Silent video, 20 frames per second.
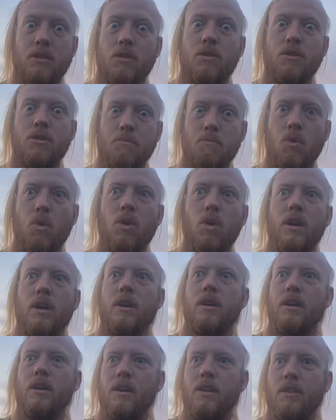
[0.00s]
So there's
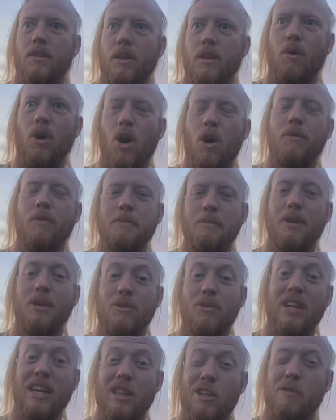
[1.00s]
more, they will always be
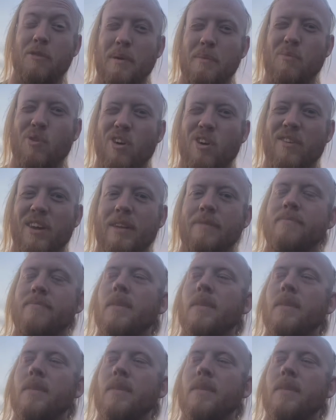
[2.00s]
using a little bit more of it.